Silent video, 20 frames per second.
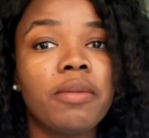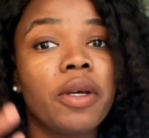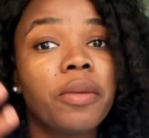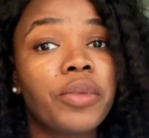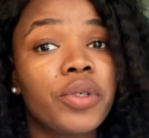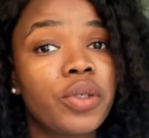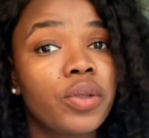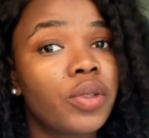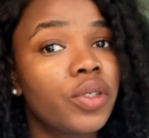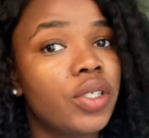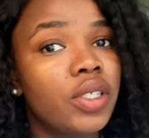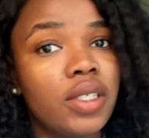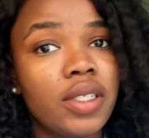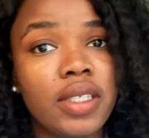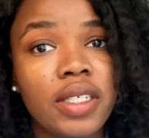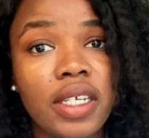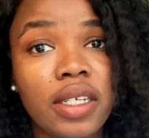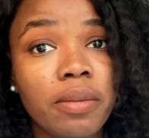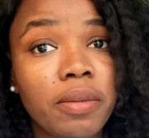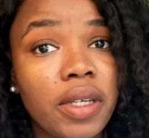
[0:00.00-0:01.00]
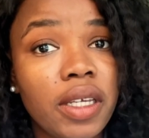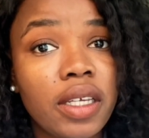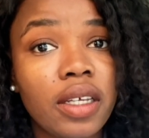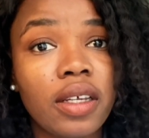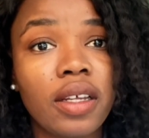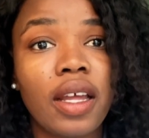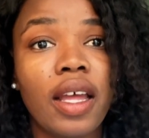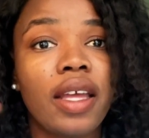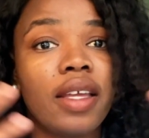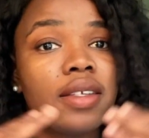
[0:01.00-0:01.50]
I'm sure she's seen me
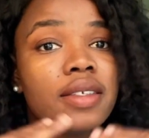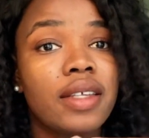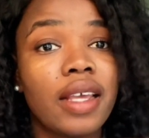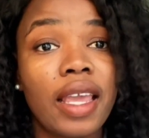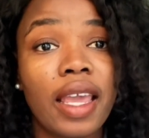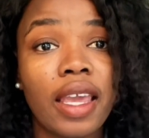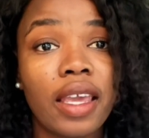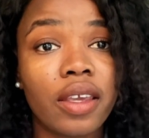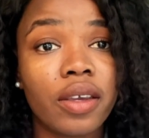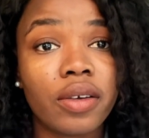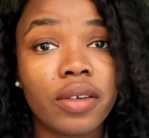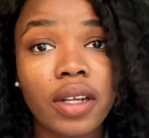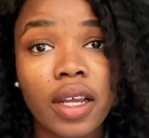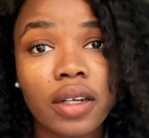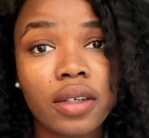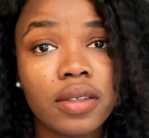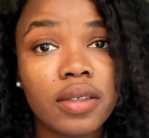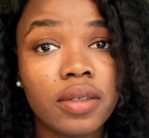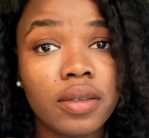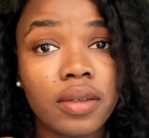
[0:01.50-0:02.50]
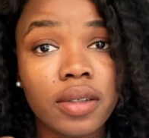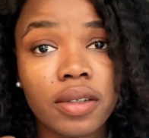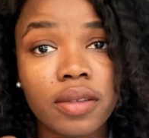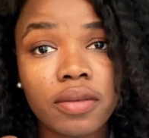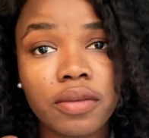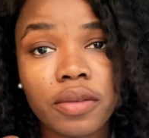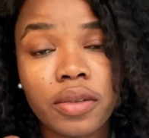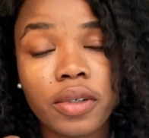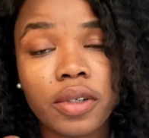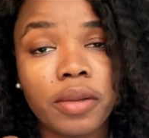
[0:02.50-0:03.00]
as, hey, you're not a student
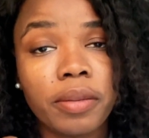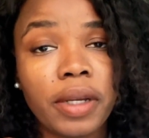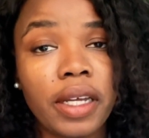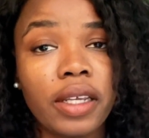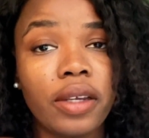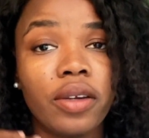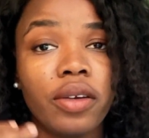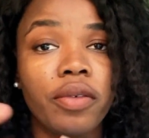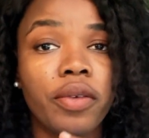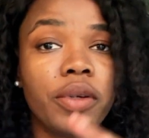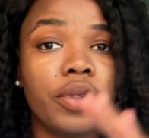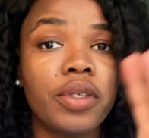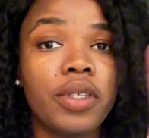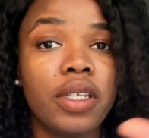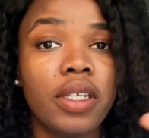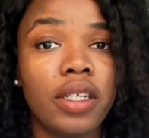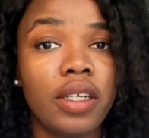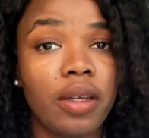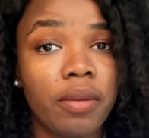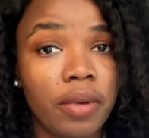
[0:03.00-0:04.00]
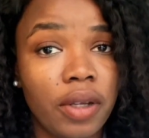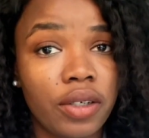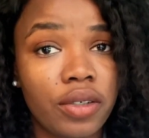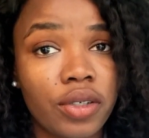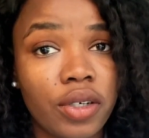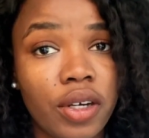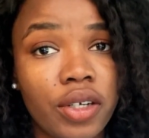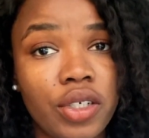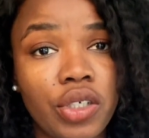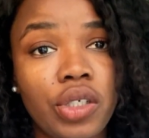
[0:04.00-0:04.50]
for my university, I'm not in
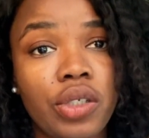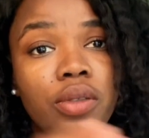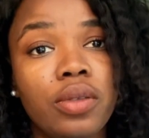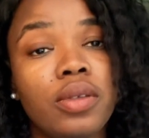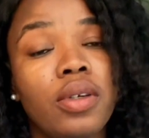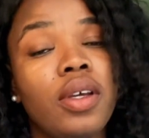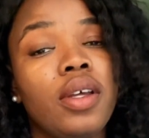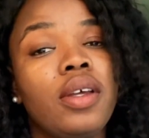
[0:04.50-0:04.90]
charge of you.